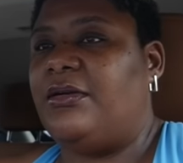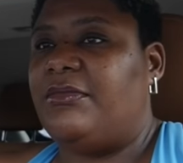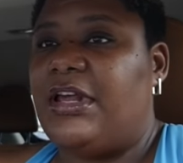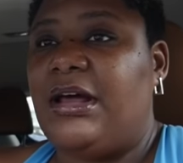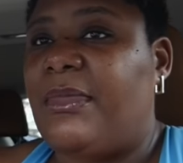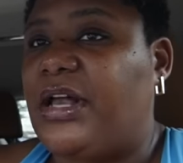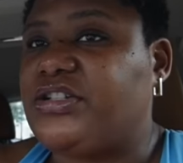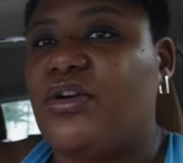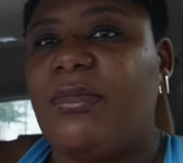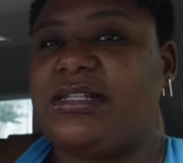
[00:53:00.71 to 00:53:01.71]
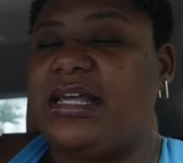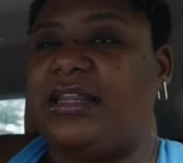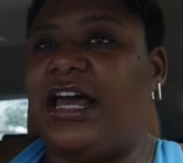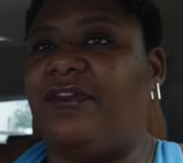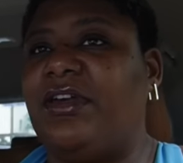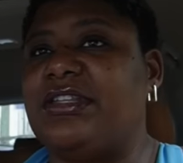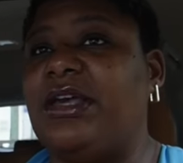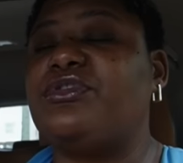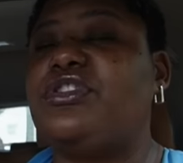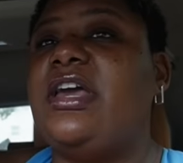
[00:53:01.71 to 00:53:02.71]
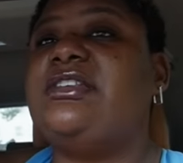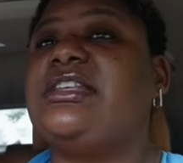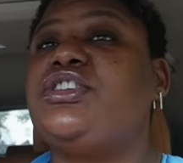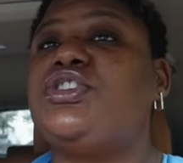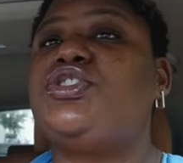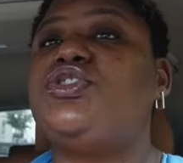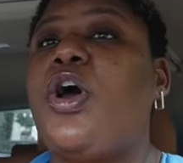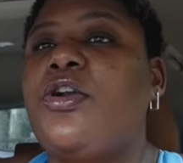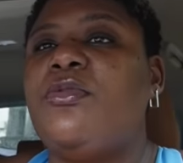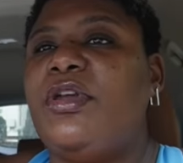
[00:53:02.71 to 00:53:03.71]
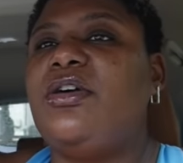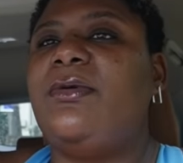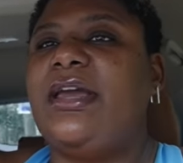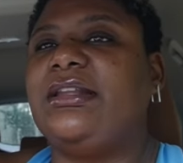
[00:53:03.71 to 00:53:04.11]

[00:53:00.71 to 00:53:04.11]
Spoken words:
And I'm not trying to go back to that life, because it used to startle me awake.